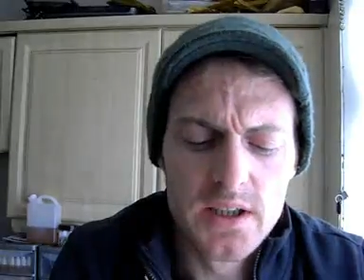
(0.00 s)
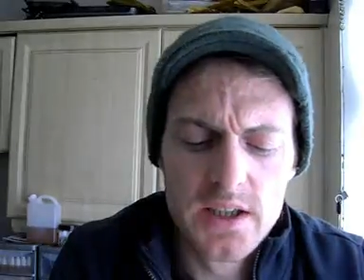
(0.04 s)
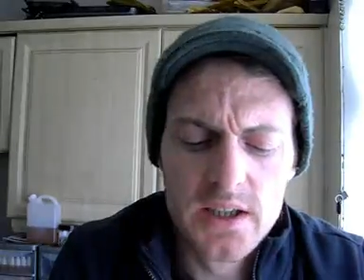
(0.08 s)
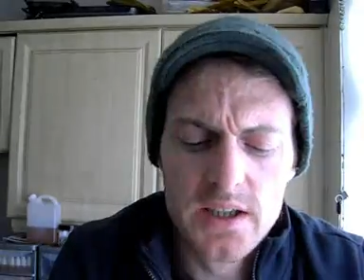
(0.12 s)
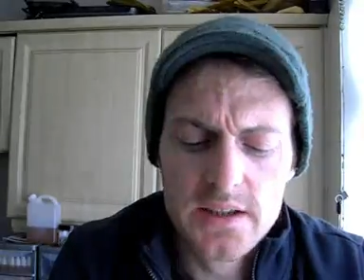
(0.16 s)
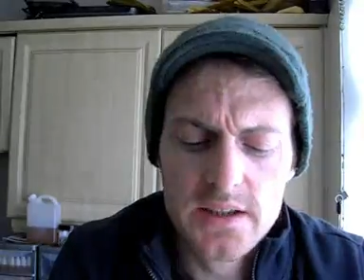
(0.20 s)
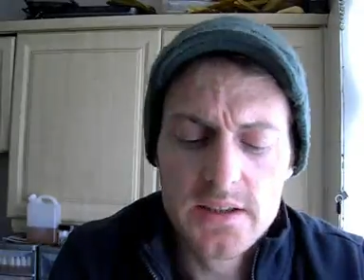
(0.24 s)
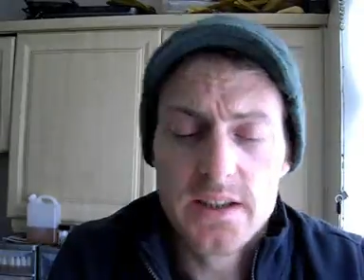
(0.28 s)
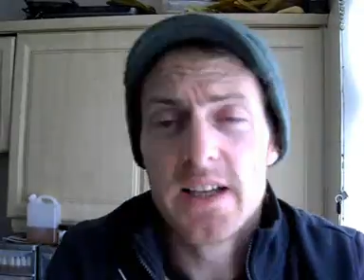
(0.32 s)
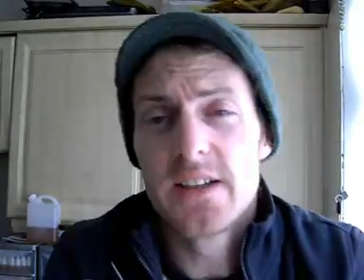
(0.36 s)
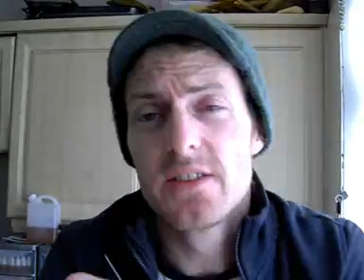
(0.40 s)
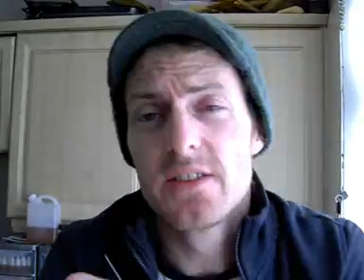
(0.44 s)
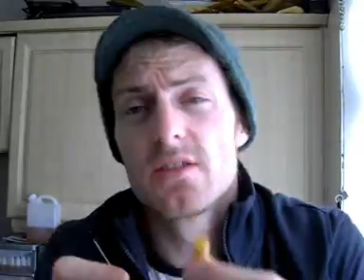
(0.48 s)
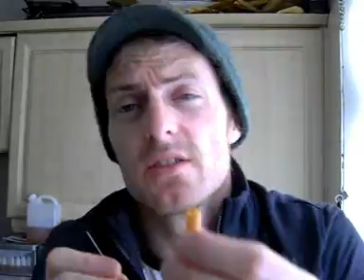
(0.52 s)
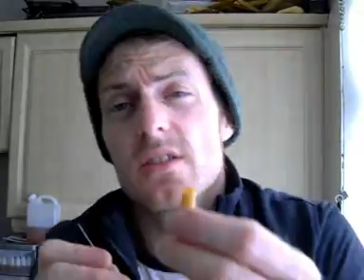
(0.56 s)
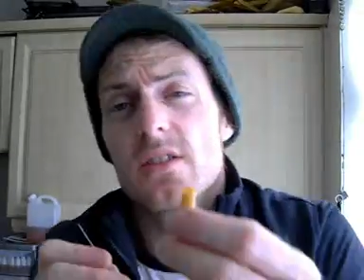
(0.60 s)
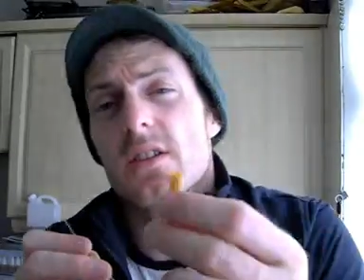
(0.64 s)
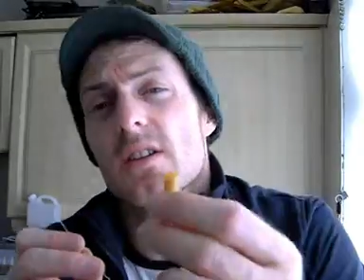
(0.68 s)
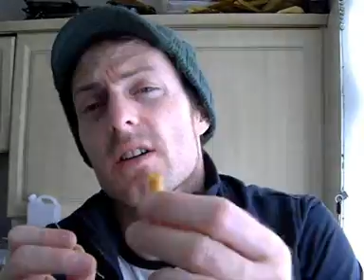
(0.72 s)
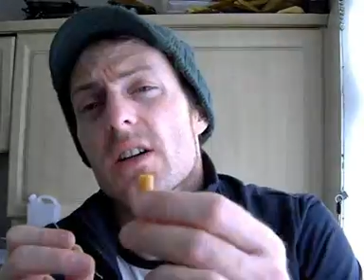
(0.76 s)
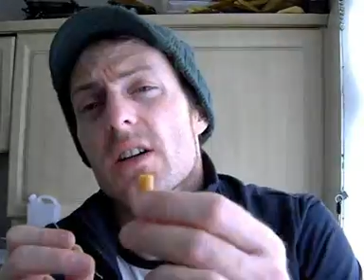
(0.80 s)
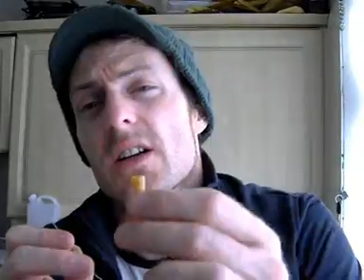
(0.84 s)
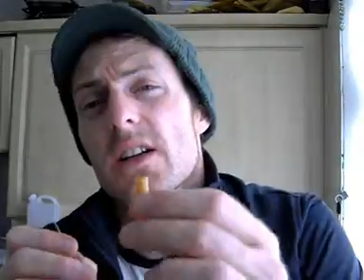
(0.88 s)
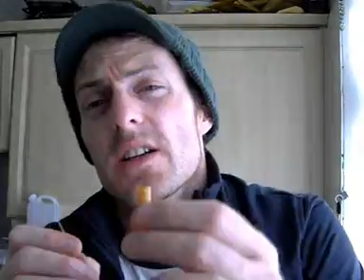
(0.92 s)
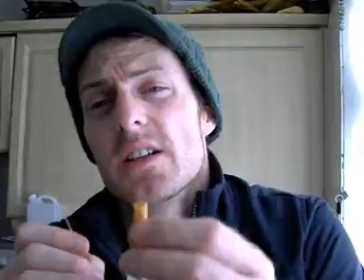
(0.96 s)
yeah,
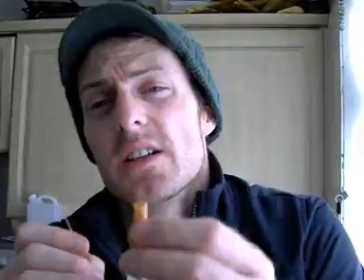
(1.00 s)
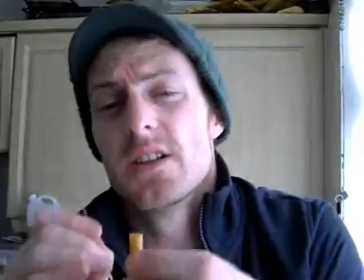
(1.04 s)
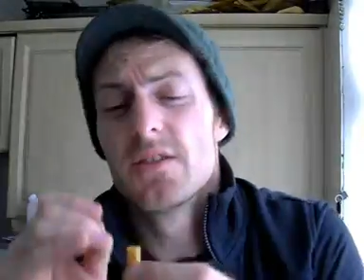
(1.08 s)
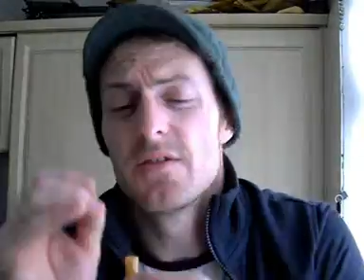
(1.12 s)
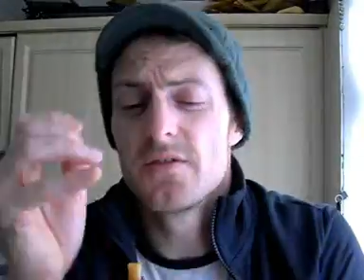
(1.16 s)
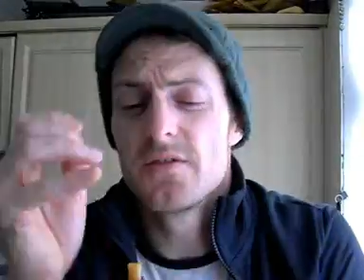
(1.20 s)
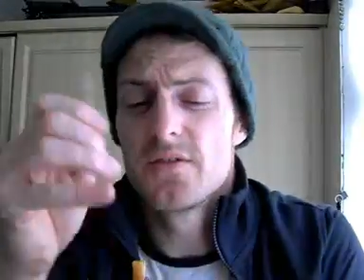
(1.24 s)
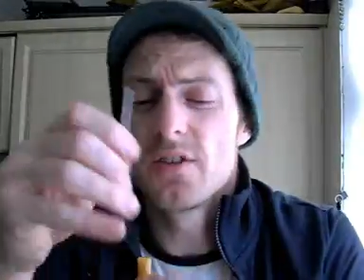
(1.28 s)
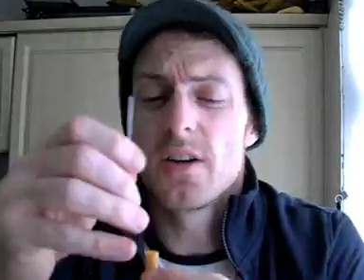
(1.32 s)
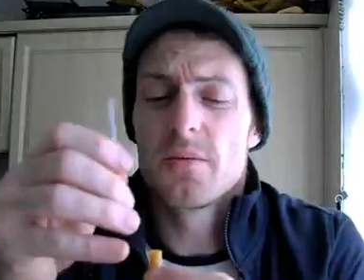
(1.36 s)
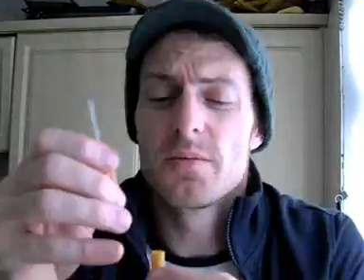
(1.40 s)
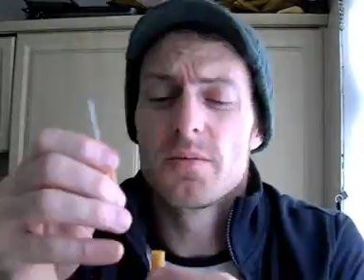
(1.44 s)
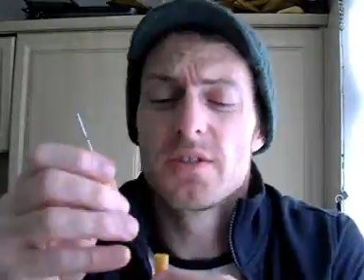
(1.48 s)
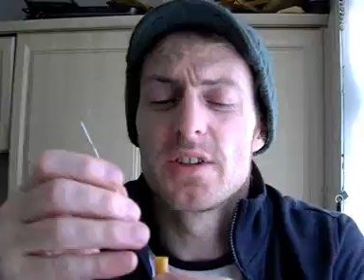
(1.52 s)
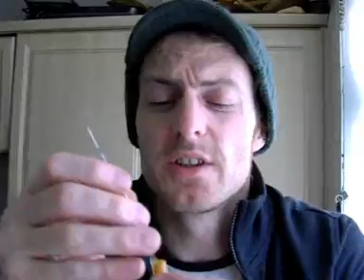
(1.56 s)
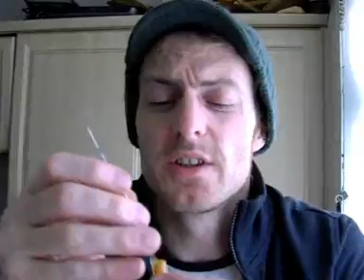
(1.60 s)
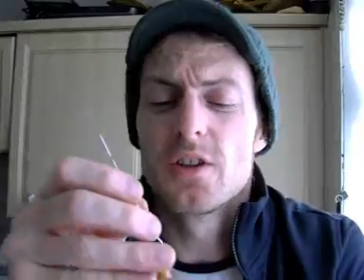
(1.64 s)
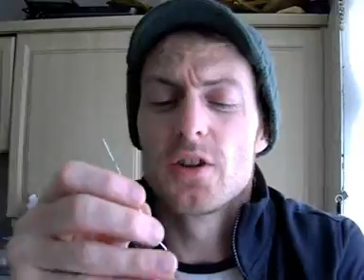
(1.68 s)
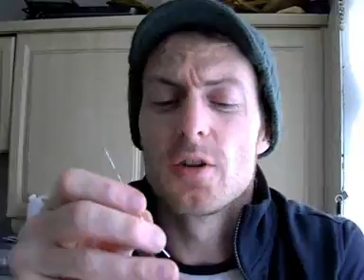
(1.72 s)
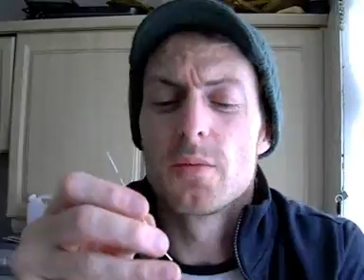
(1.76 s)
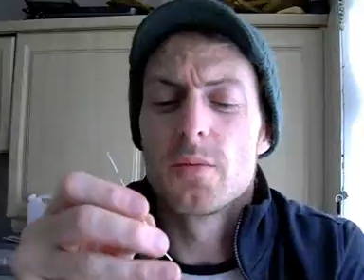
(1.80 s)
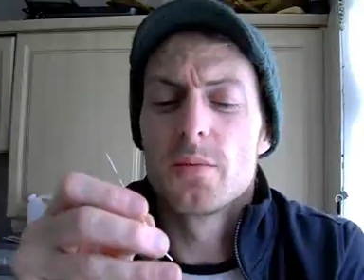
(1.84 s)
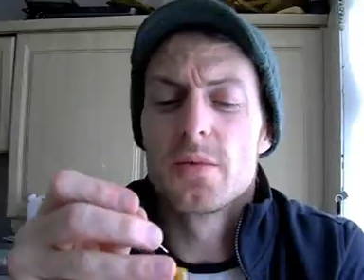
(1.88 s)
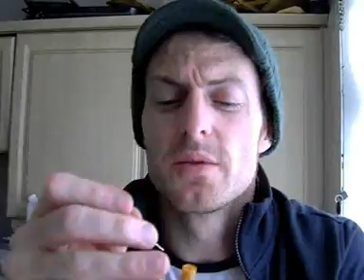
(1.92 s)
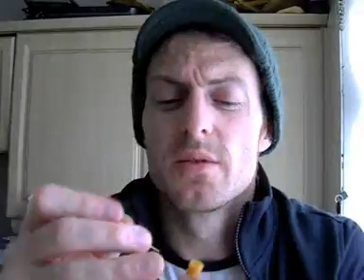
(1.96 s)
so you've topped it
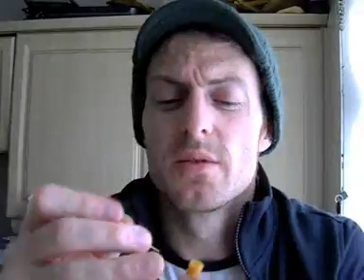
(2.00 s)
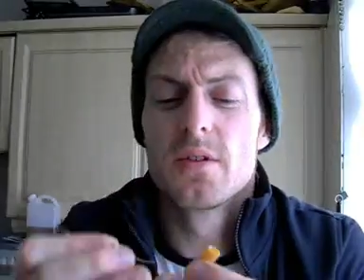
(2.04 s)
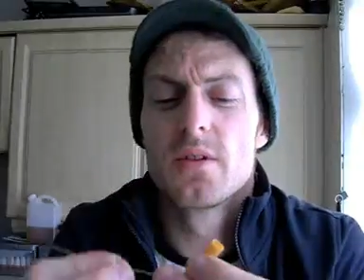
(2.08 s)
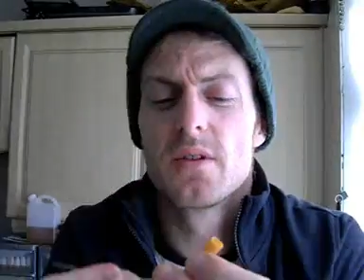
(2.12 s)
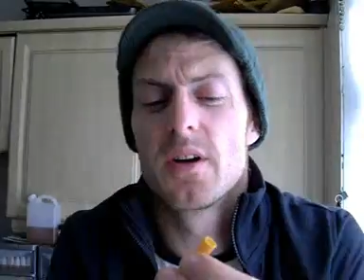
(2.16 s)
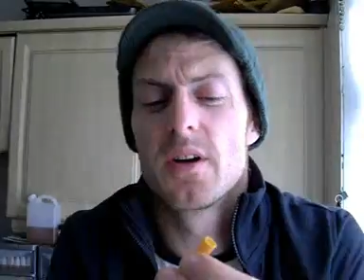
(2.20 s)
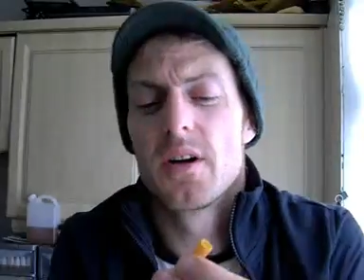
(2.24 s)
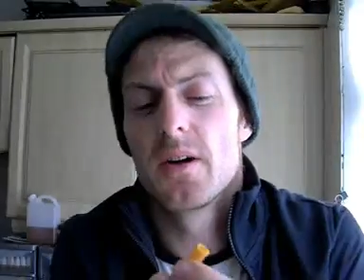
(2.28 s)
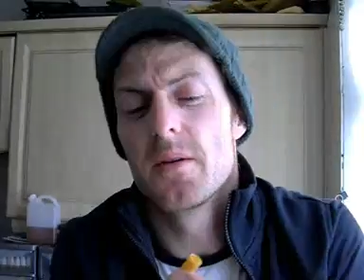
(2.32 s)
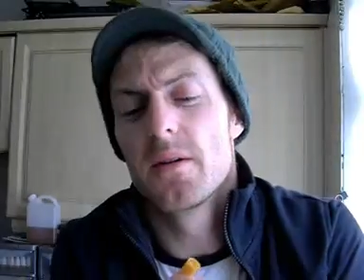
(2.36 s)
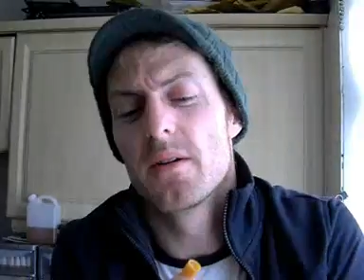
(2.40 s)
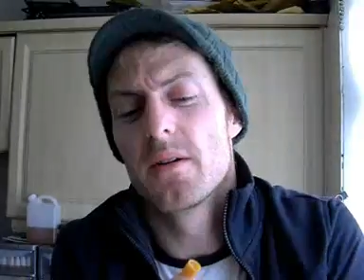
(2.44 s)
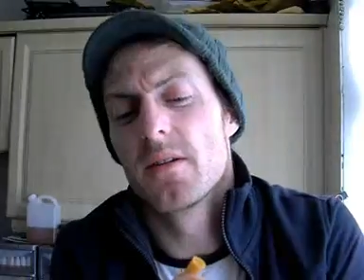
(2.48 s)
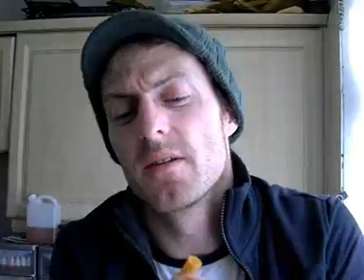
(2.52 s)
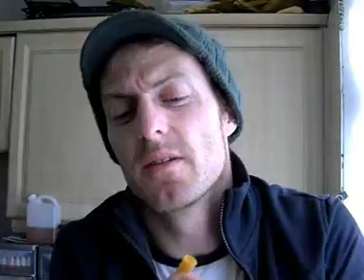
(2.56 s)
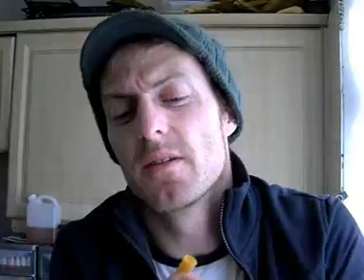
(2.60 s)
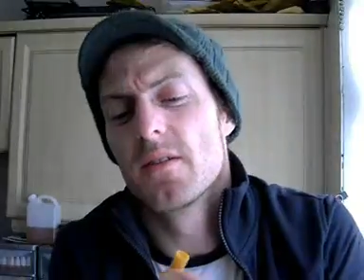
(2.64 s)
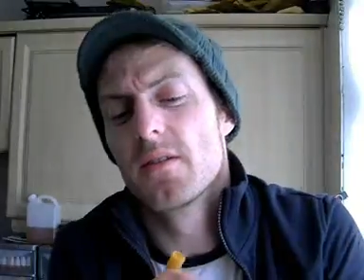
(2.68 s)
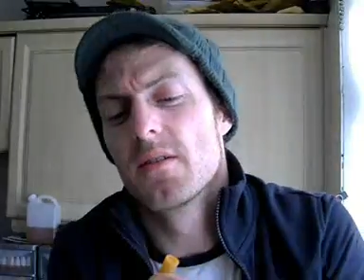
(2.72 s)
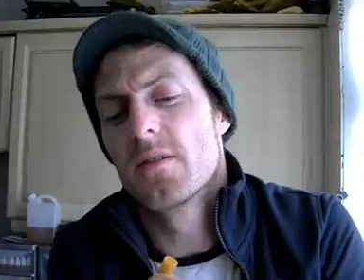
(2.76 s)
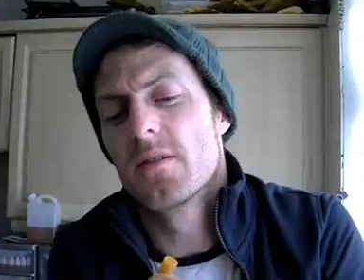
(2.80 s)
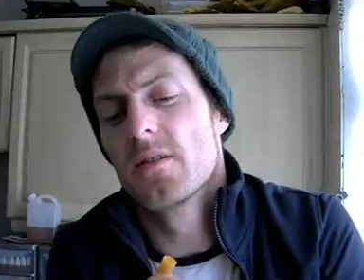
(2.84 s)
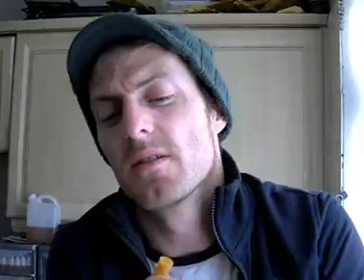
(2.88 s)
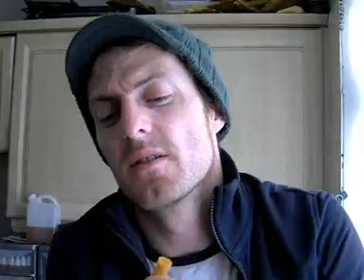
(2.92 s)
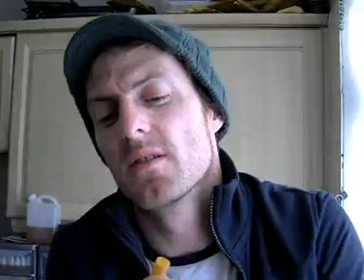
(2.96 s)
up.
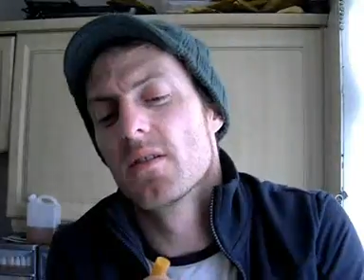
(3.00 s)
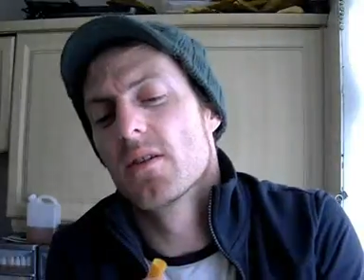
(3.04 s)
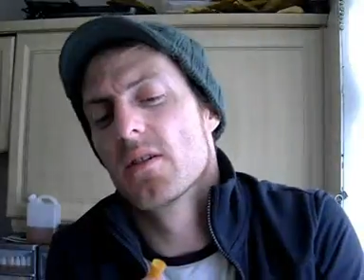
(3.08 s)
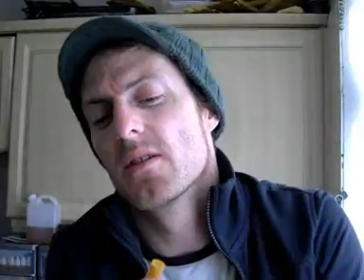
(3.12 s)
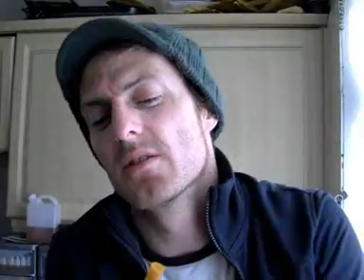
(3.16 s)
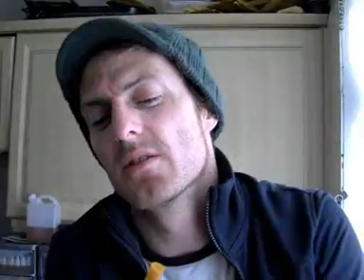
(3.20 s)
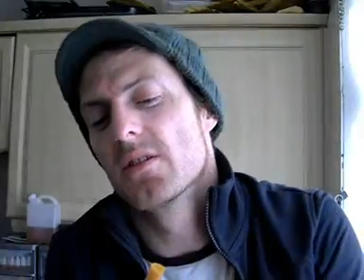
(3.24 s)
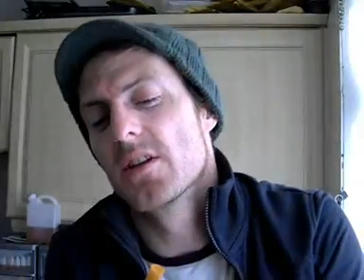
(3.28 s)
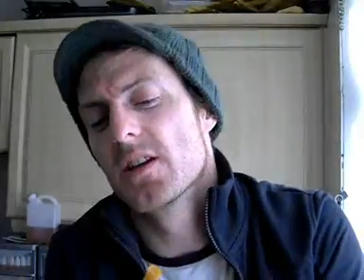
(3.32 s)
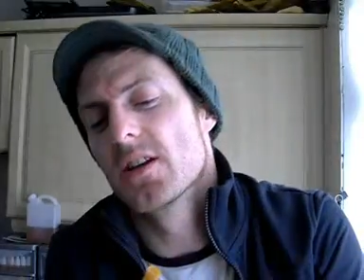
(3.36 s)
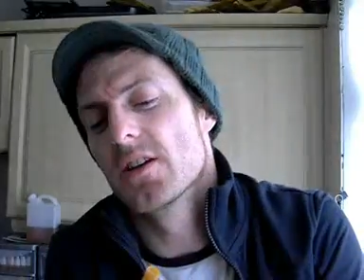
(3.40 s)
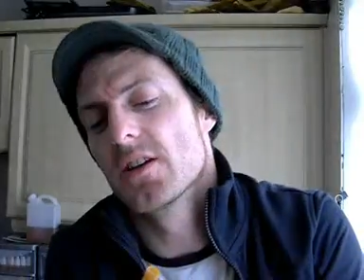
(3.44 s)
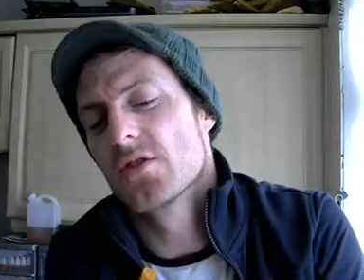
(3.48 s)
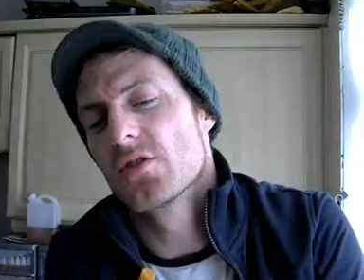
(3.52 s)
Hold on,